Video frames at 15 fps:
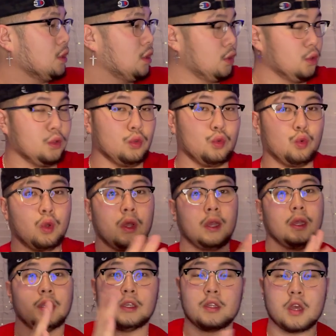to,
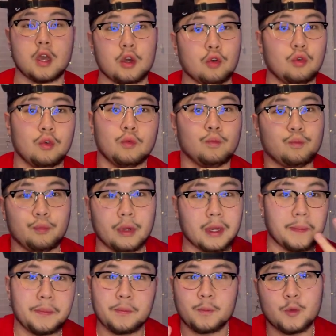you know,
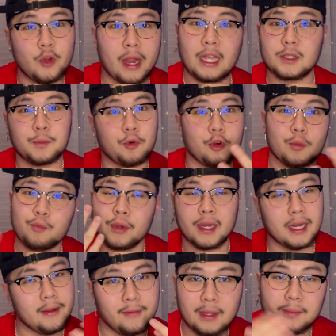bring transport, bring
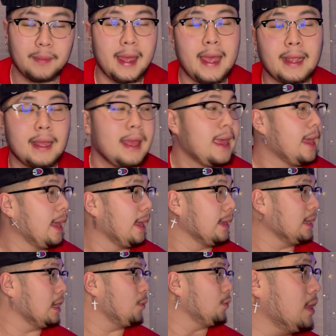everything back. And
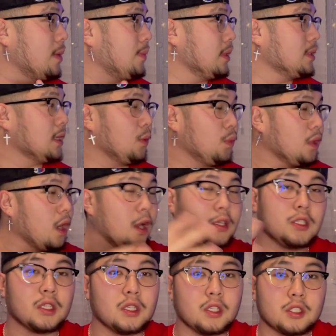yeah, that being said, we are
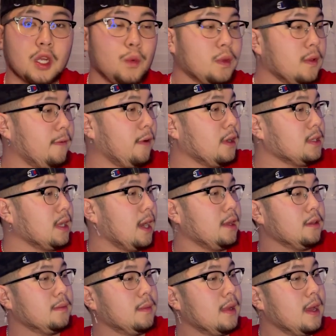just gonna start with the first
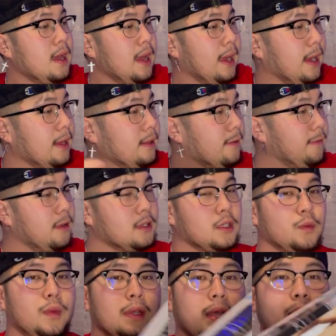item. And the first
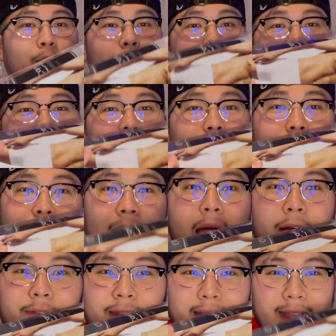thing we got was some
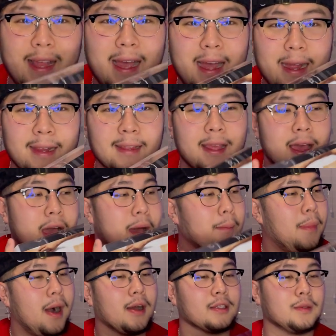Calvin Klein
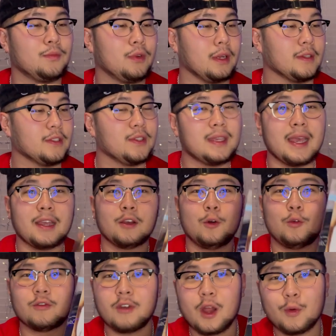boxer briefs. You can't
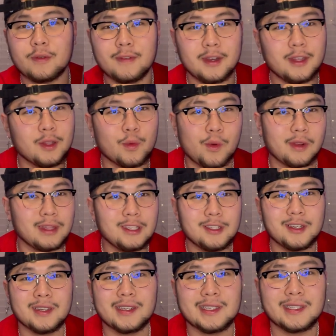go wrong with underwear. These
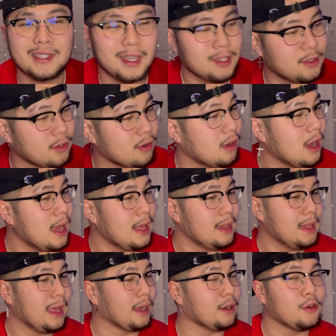are essential.
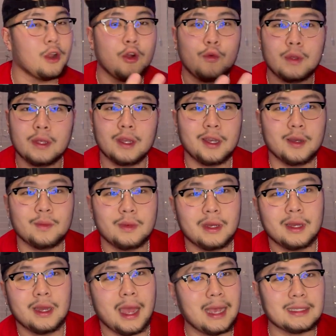Like growing up
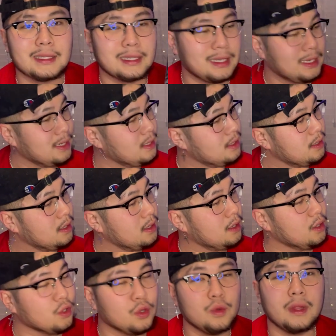as a kid,
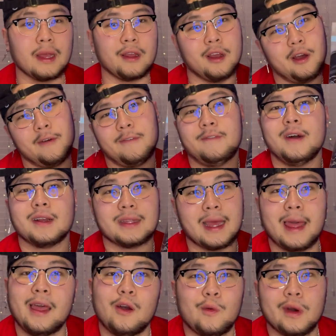you like, oh fuck
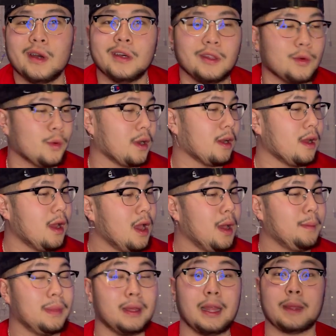that, I don't want underwear.
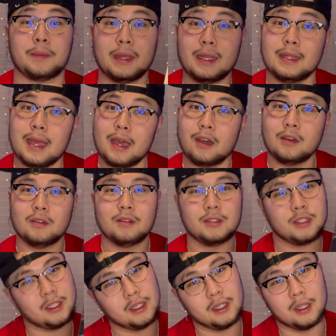But like me now,
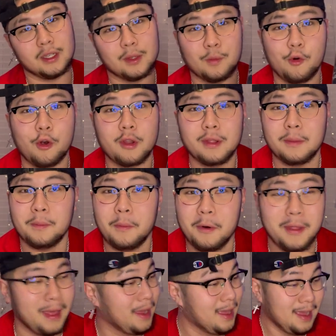shit, the more the
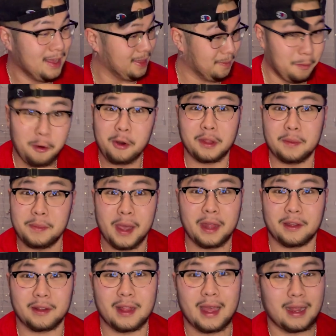more, the more the
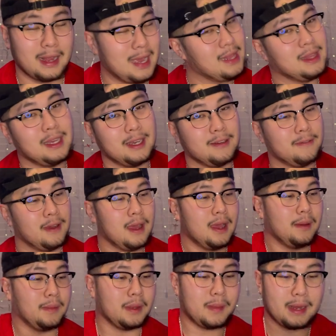better. Like I love
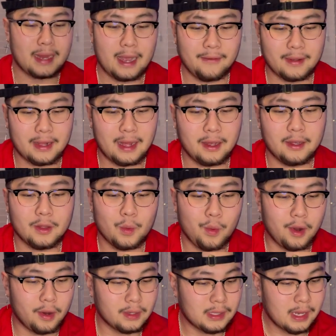me my Calvin Klein
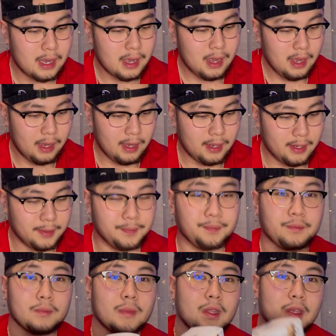underwears,
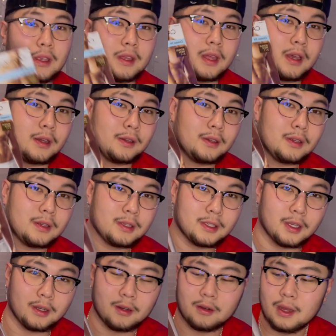um, you know.
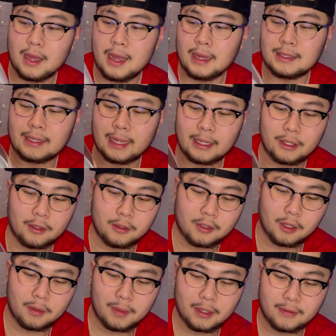So thank you
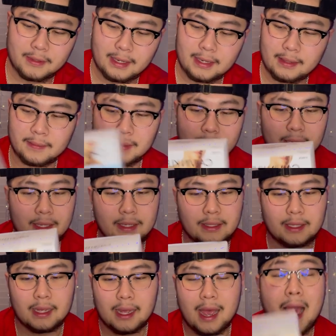so much for getting me
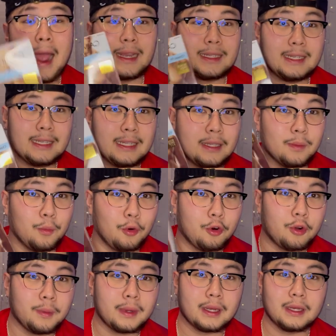these. I needed
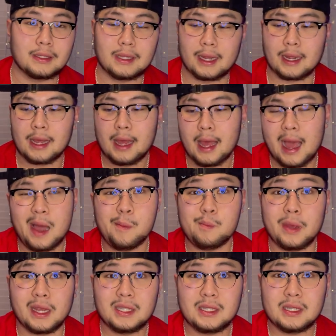more because like I'm
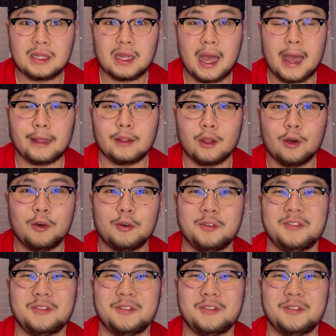basic. I don't.